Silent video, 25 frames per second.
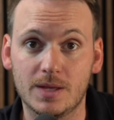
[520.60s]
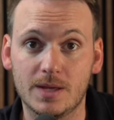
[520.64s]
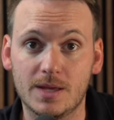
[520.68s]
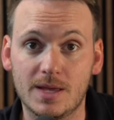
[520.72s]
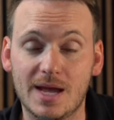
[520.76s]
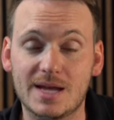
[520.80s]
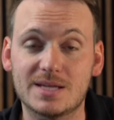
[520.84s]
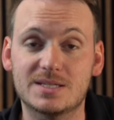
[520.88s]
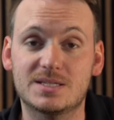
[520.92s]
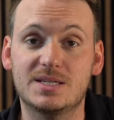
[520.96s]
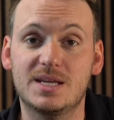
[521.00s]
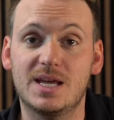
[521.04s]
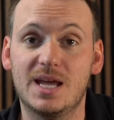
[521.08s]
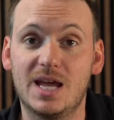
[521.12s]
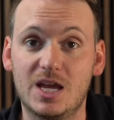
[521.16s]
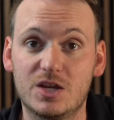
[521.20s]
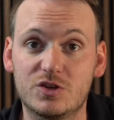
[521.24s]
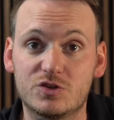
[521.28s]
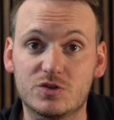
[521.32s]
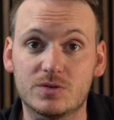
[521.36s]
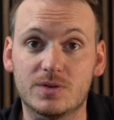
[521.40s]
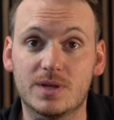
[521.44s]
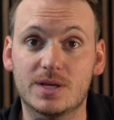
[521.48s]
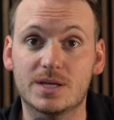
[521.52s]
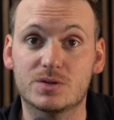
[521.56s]
as the
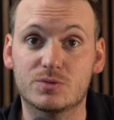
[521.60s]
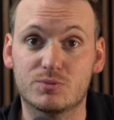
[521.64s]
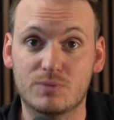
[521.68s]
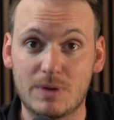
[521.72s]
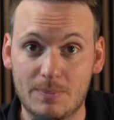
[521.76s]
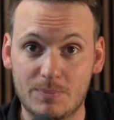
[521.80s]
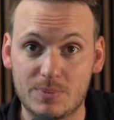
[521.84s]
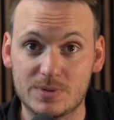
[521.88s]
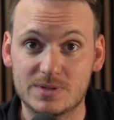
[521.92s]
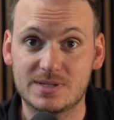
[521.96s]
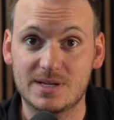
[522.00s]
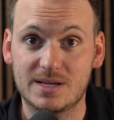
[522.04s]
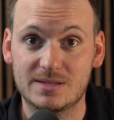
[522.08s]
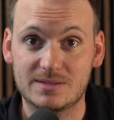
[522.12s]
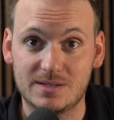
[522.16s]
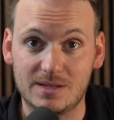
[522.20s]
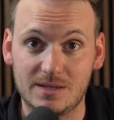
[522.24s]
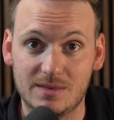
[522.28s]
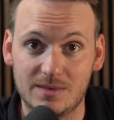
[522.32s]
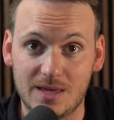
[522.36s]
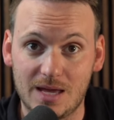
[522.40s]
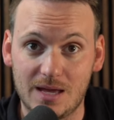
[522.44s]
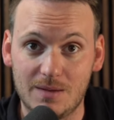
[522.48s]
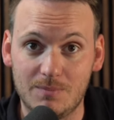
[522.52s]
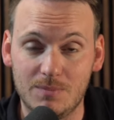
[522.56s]
agent that is
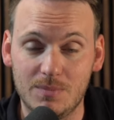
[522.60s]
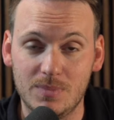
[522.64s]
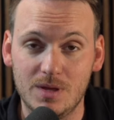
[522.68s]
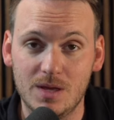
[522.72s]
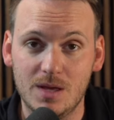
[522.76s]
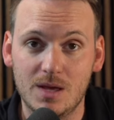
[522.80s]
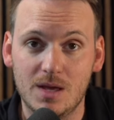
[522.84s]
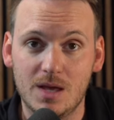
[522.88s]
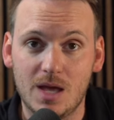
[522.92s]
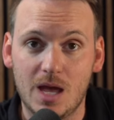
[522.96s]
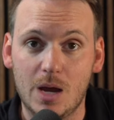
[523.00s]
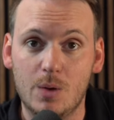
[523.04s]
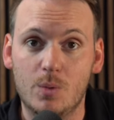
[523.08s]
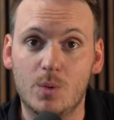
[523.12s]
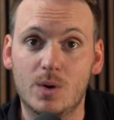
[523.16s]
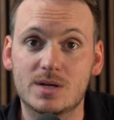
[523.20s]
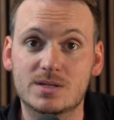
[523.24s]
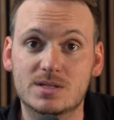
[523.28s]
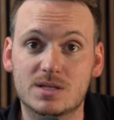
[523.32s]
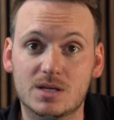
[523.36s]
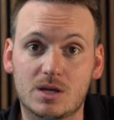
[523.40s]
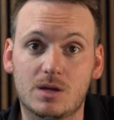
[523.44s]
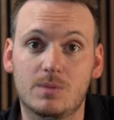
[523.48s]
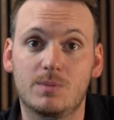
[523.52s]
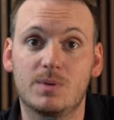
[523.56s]
representing them and what is
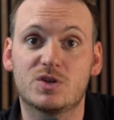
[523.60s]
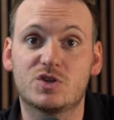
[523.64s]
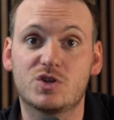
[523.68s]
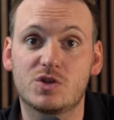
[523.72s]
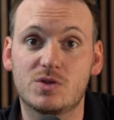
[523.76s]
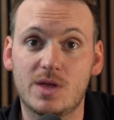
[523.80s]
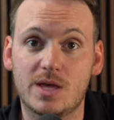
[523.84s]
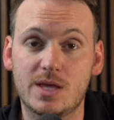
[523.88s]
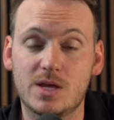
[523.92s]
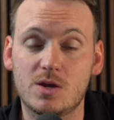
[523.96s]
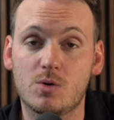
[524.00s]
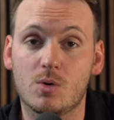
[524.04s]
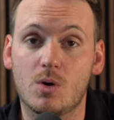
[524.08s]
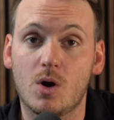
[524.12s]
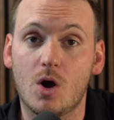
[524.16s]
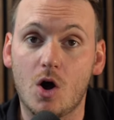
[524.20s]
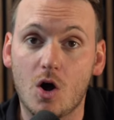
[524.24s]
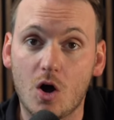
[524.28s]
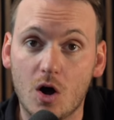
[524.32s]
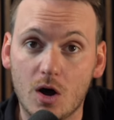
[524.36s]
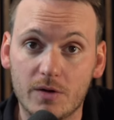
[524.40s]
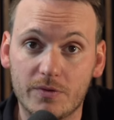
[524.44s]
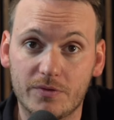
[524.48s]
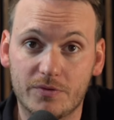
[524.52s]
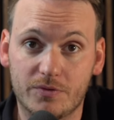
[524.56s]
the commission that you are
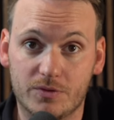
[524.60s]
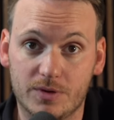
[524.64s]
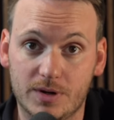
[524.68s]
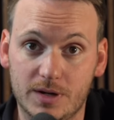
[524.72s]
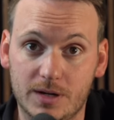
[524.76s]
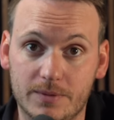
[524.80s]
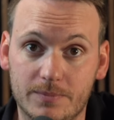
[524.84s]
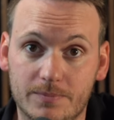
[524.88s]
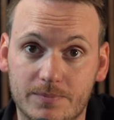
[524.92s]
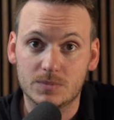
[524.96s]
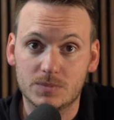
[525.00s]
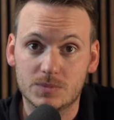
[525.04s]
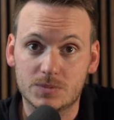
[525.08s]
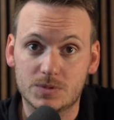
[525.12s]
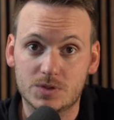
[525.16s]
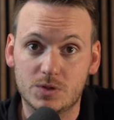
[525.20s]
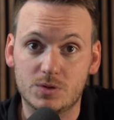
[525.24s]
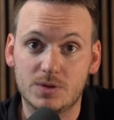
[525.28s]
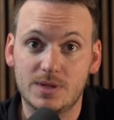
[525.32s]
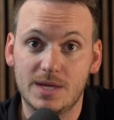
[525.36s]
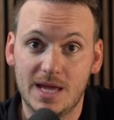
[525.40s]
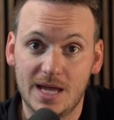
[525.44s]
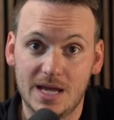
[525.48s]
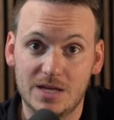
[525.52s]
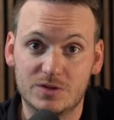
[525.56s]
offering to
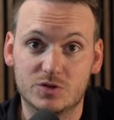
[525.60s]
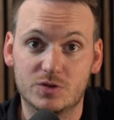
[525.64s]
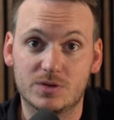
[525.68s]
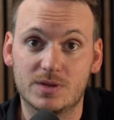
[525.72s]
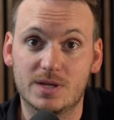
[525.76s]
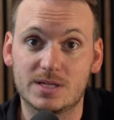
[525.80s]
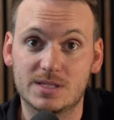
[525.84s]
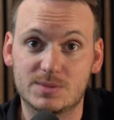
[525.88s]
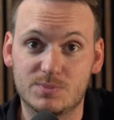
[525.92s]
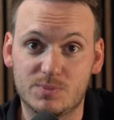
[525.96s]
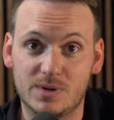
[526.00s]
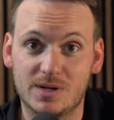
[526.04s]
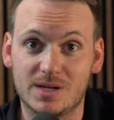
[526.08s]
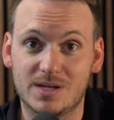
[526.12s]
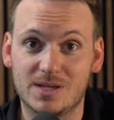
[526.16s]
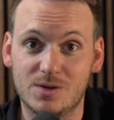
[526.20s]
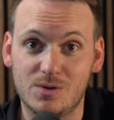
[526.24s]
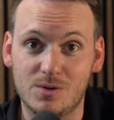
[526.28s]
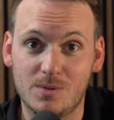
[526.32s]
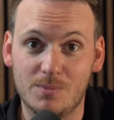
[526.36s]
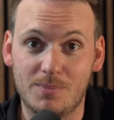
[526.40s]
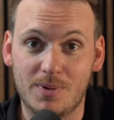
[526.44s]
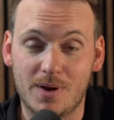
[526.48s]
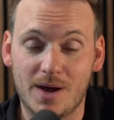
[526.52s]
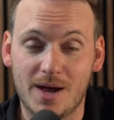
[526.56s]
the agent that is bringing you
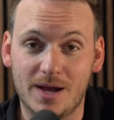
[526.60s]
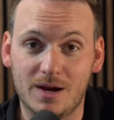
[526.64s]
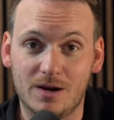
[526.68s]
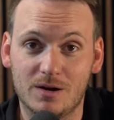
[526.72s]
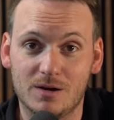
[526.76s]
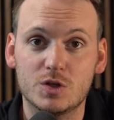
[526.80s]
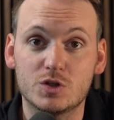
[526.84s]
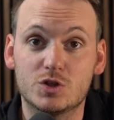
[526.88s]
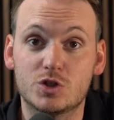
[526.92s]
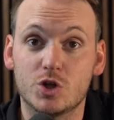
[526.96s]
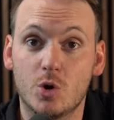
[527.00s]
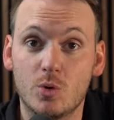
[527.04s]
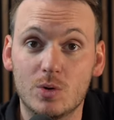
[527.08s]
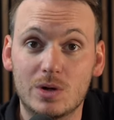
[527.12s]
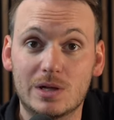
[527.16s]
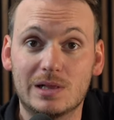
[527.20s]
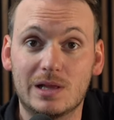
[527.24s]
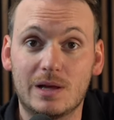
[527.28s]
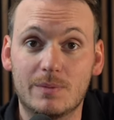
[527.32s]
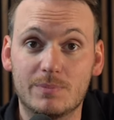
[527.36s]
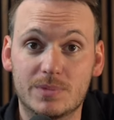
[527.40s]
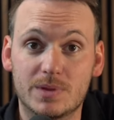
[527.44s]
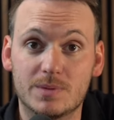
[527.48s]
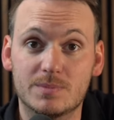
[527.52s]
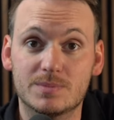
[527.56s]
a buyer. Don't
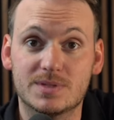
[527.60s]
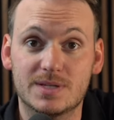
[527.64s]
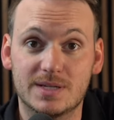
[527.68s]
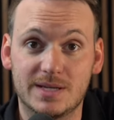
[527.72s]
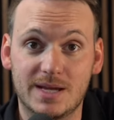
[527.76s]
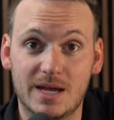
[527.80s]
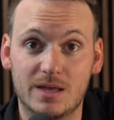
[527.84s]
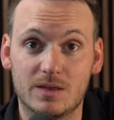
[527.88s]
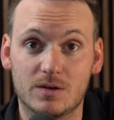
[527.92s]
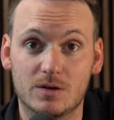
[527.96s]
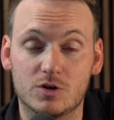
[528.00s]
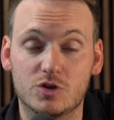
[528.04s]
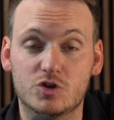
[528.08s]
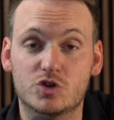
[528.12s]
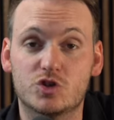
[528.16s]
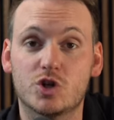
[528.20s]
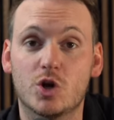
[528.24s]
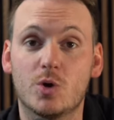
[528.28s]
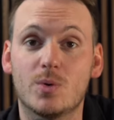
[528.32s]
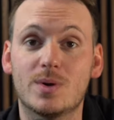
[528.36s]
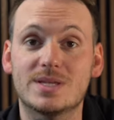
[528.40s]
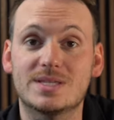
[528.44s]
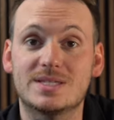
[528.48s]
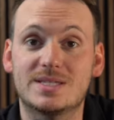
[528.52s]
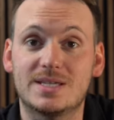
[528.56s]
clump them together.
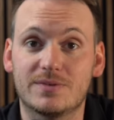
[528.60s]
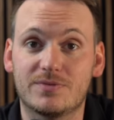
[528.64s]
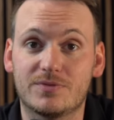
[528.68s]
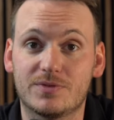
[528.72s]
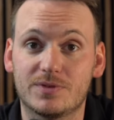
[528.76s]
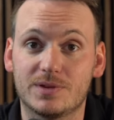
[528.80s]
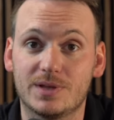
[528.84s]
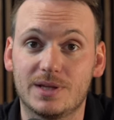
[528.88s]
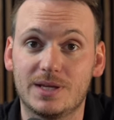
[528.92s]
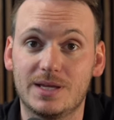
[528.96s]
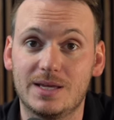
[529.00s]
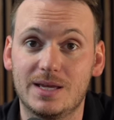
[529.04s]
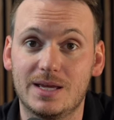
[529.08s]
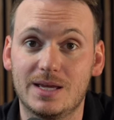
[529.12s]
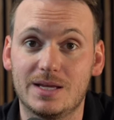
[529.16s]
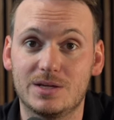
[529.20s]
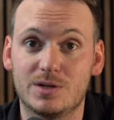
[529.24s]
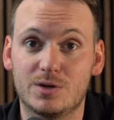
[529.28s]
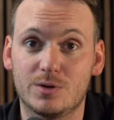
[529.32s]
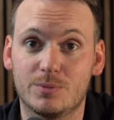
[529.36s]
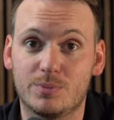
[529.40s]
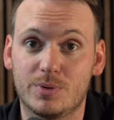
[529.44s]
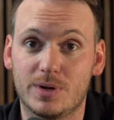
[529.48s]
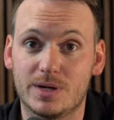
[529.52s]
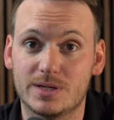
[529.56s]
Show it differently in
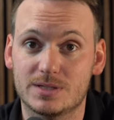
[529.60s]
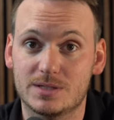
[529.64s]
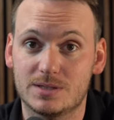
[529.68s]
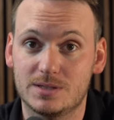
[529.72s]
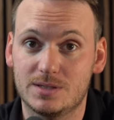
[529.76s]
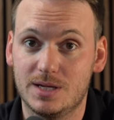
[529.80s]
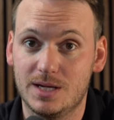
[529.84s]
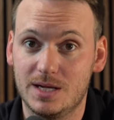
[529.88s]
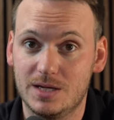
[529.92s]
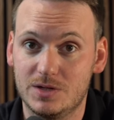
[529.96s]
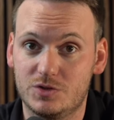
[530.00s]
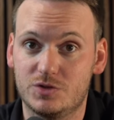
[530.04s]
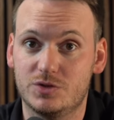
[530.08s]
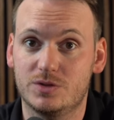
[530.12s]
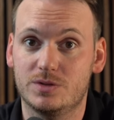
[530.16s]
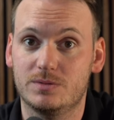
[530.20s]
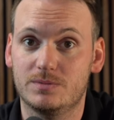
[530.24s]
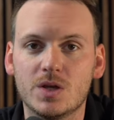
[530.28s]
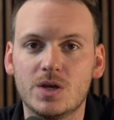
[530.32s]
your presentation.